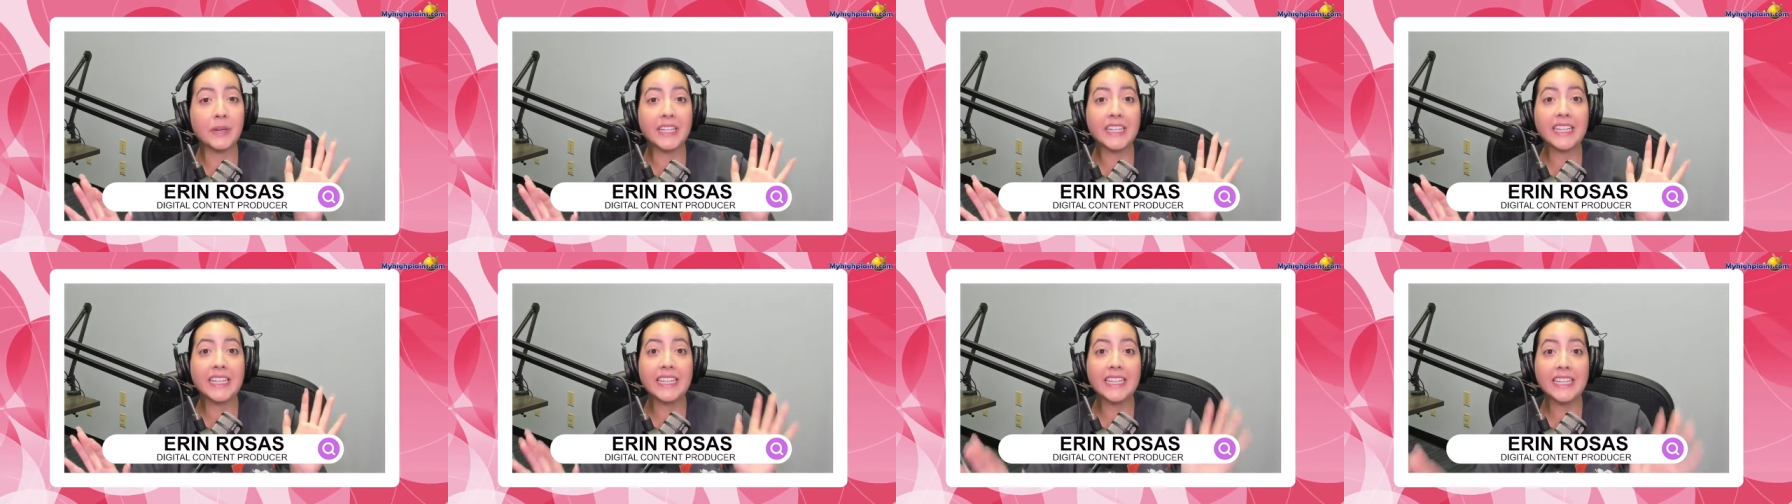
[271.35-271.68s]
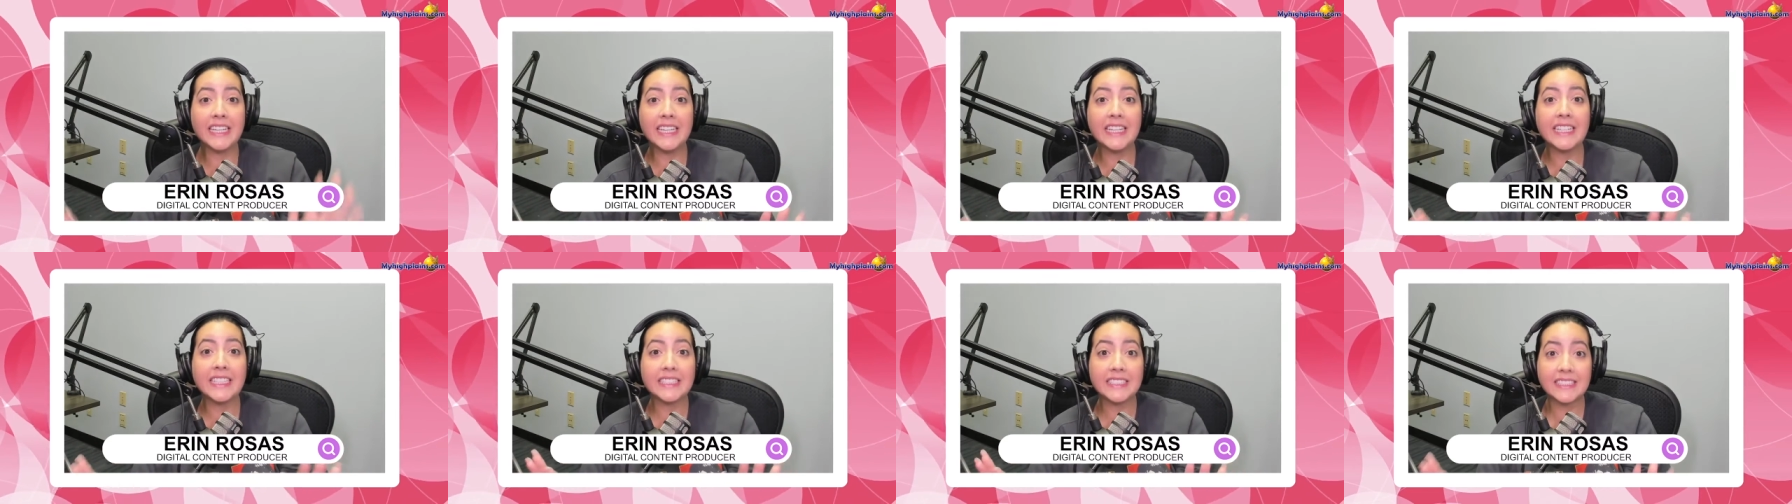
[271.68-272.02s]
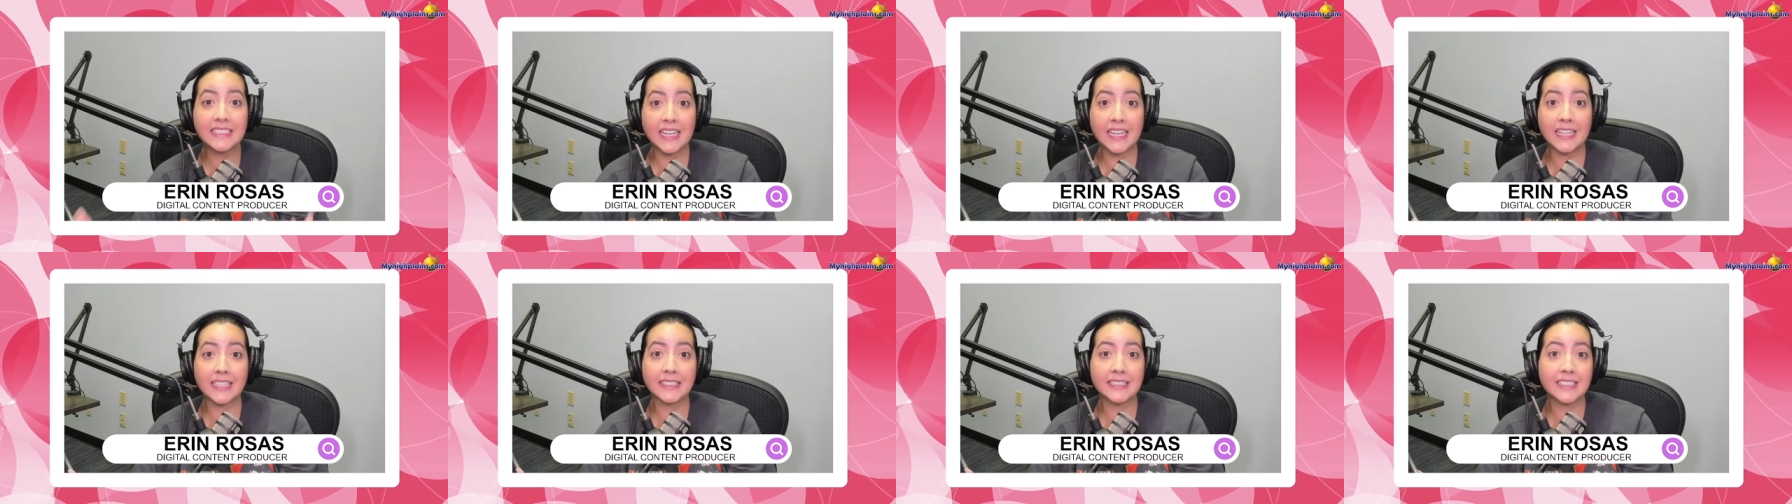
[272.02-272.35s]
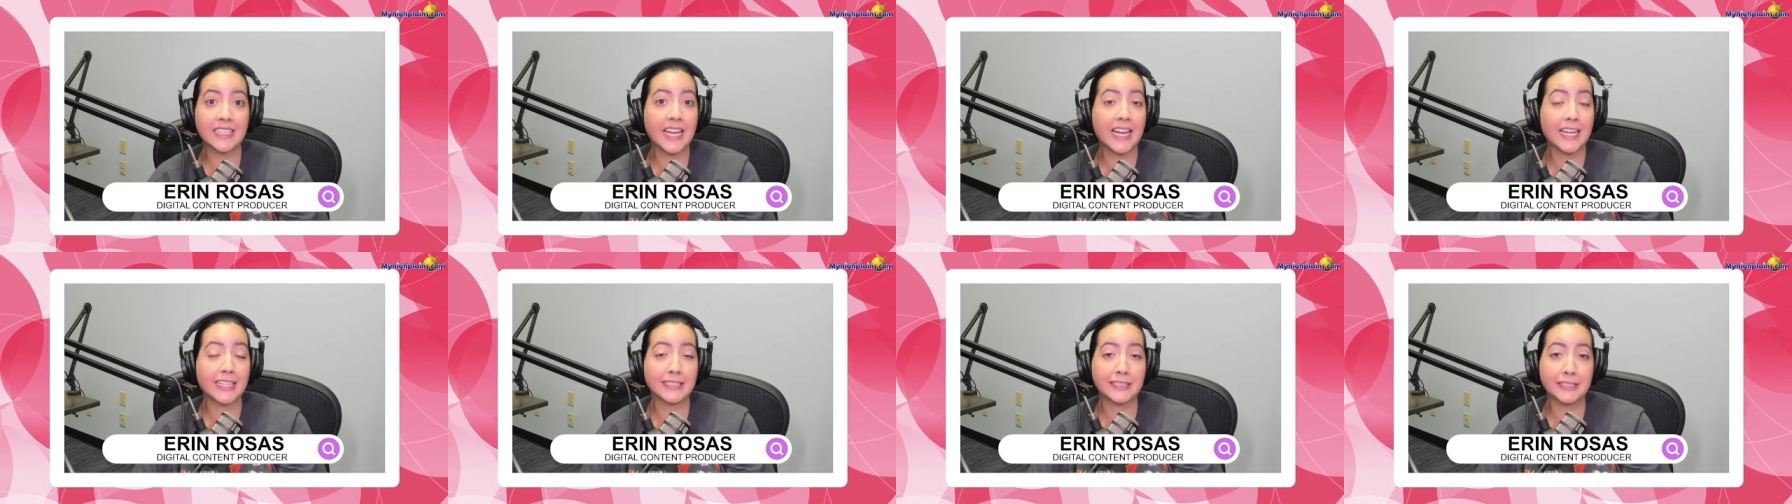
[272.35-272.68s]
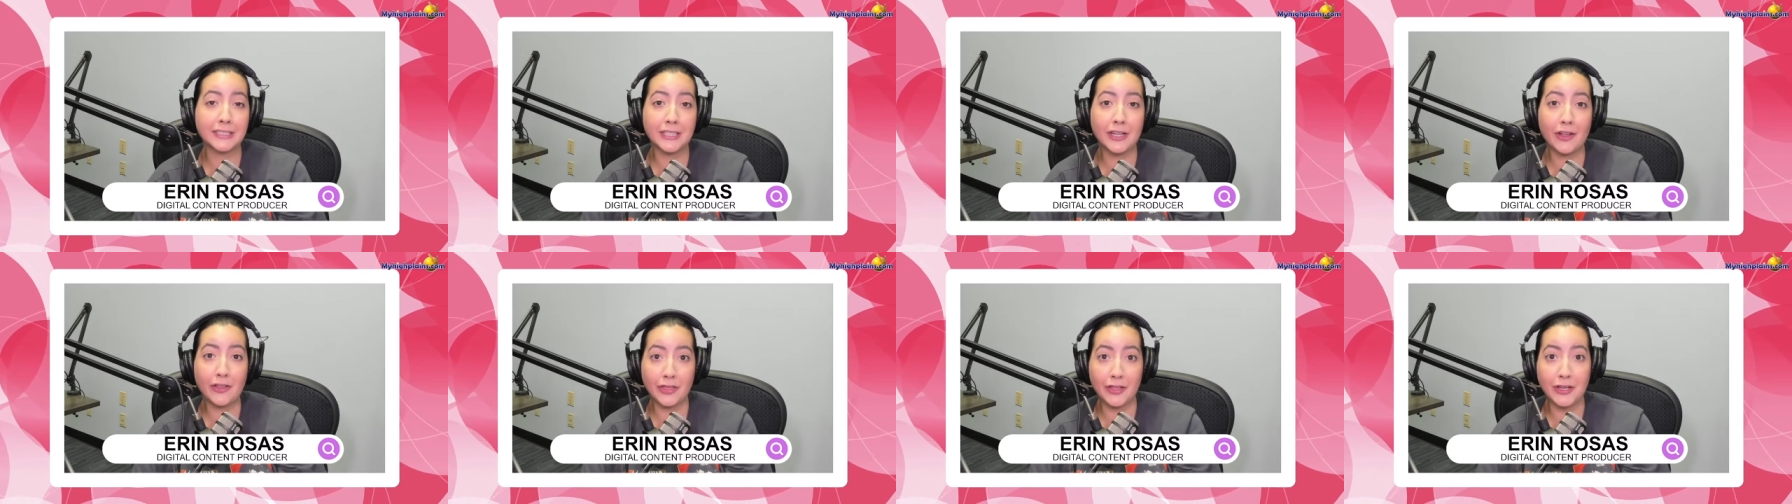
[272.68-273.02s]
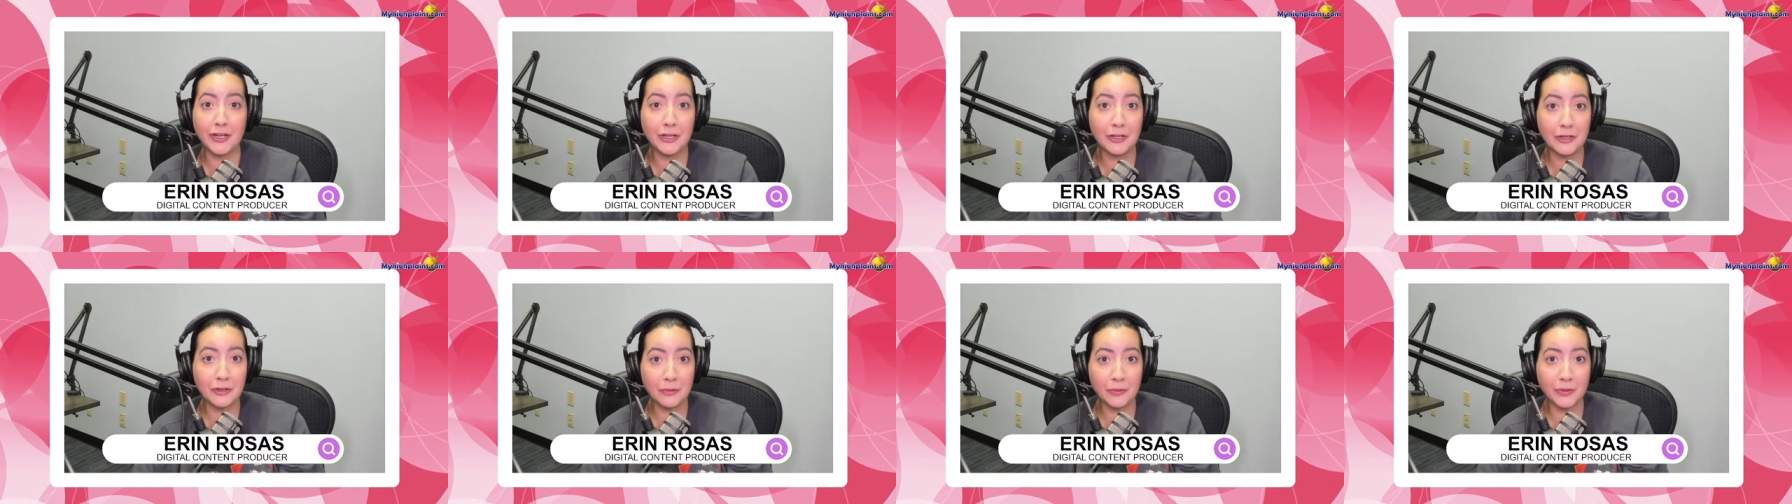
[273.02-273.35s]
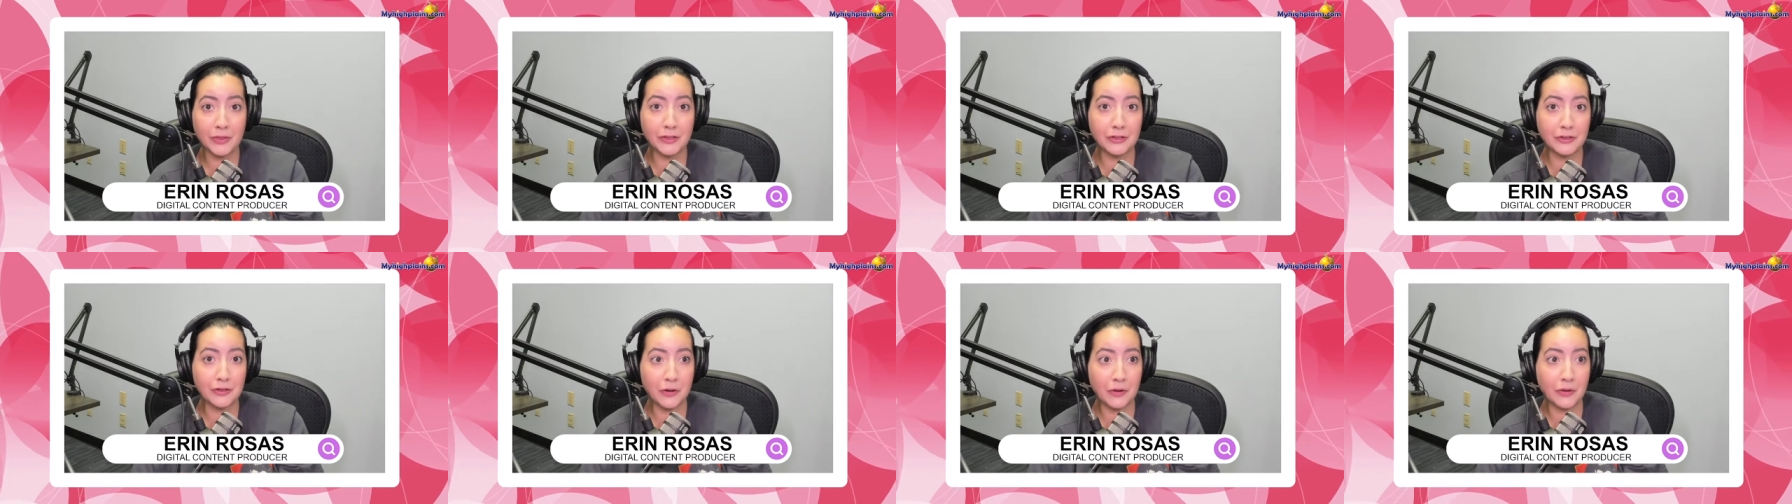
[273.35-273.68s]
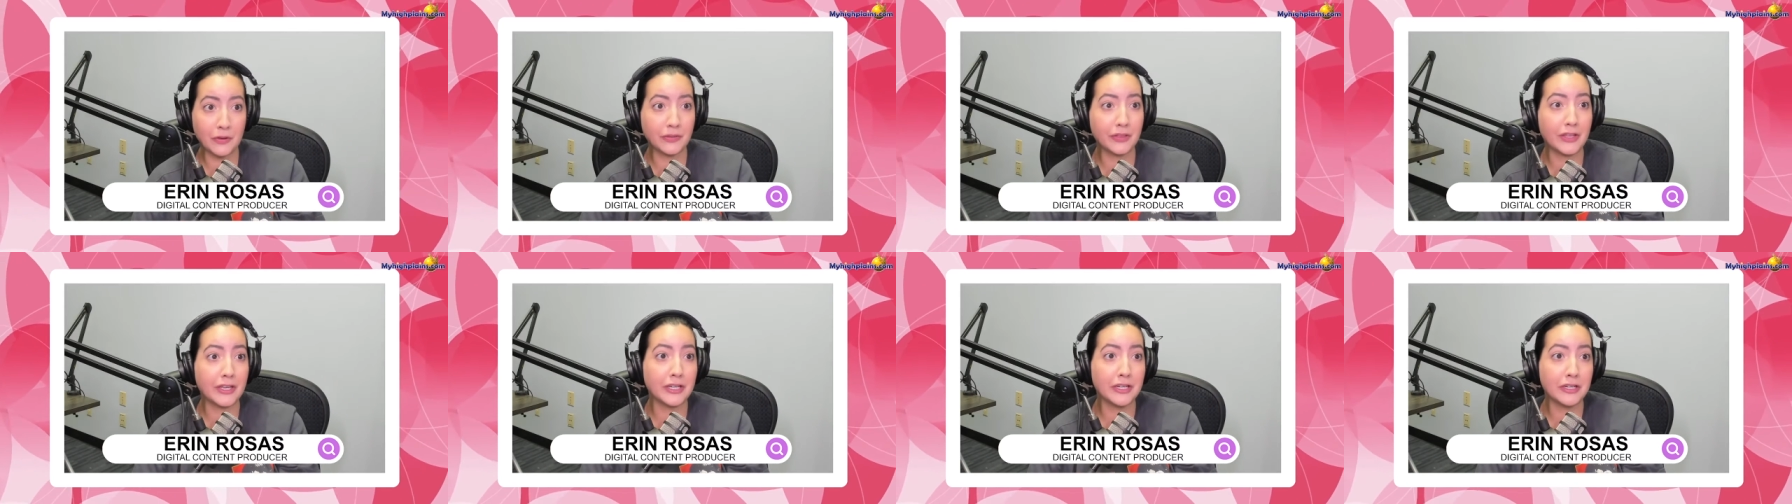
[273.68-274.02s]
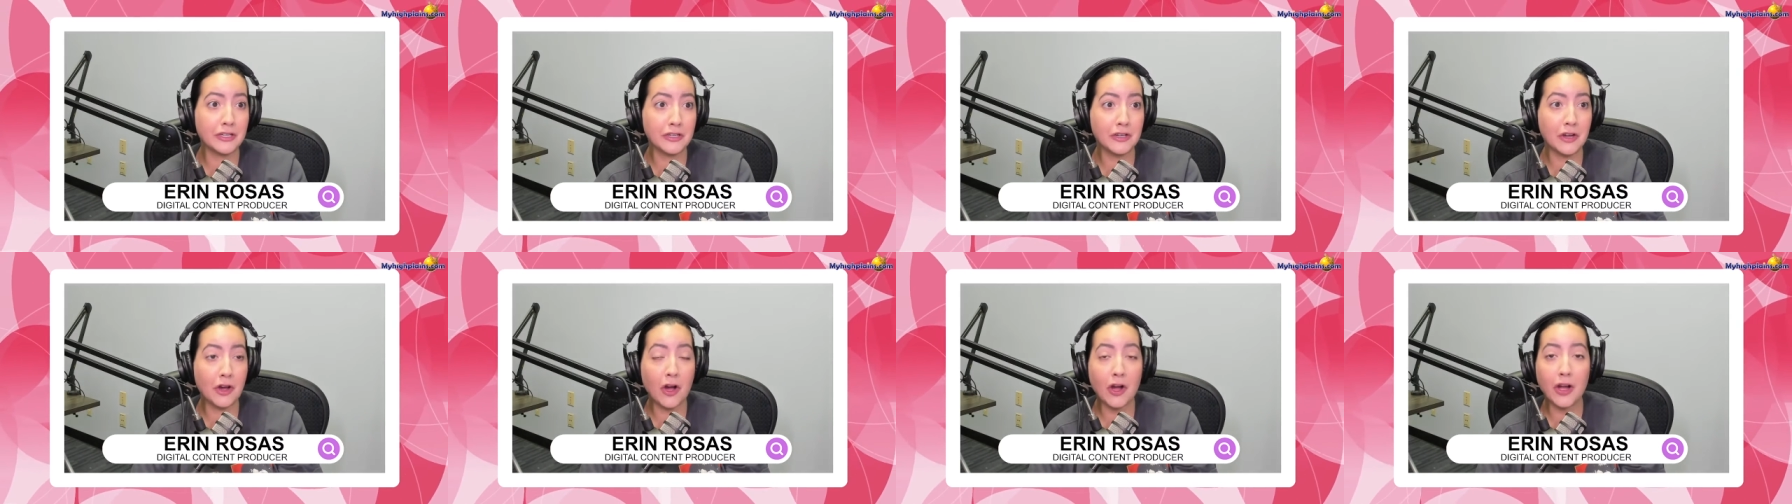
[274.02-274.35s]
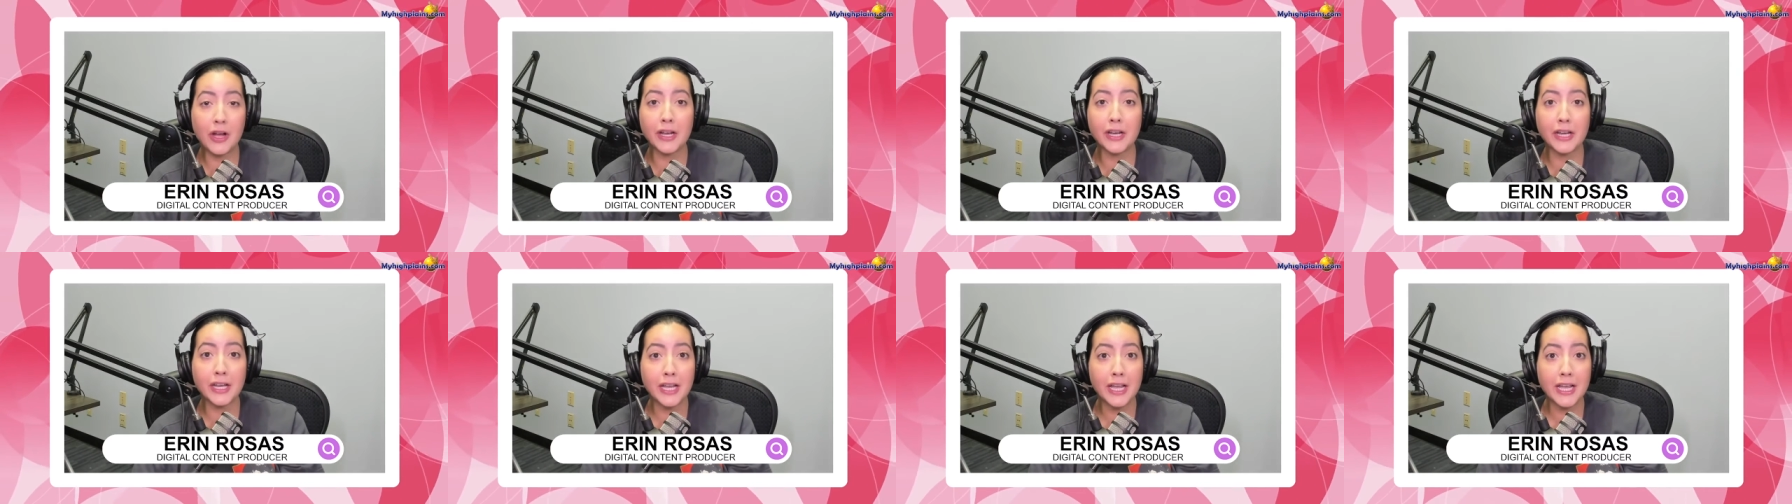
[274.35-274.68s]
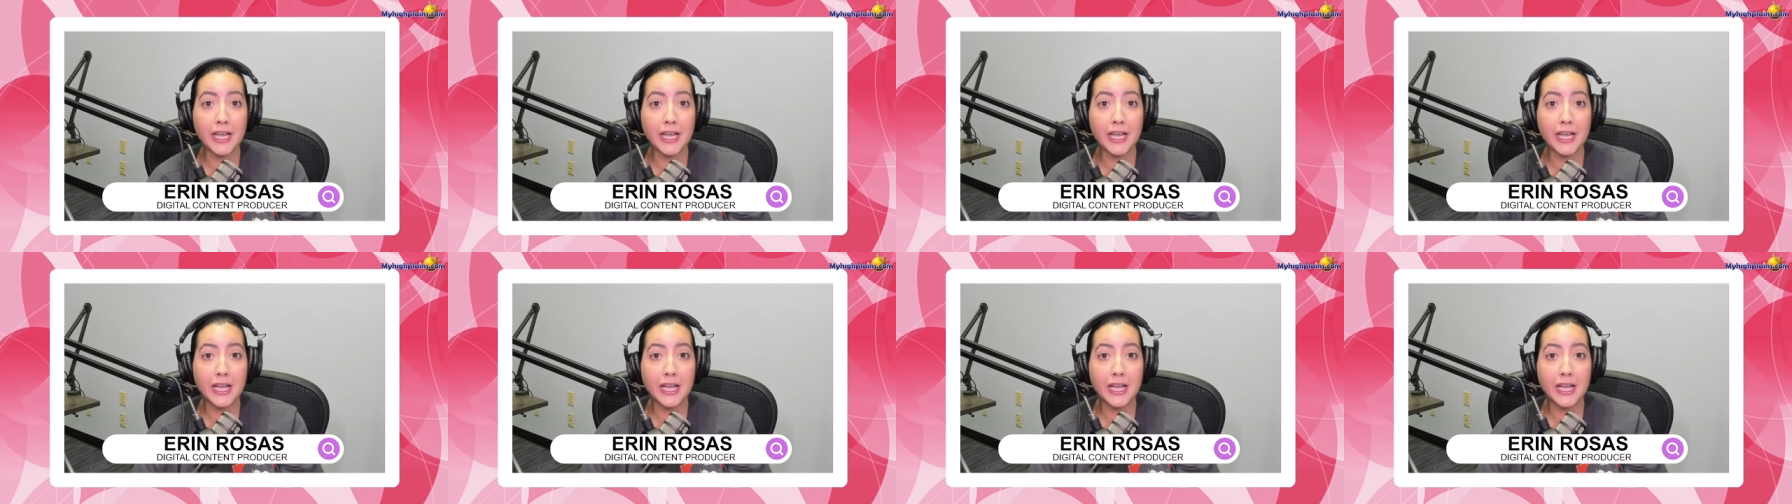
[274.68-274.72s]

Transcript: But he says it has nothing to do with the dog. They did not.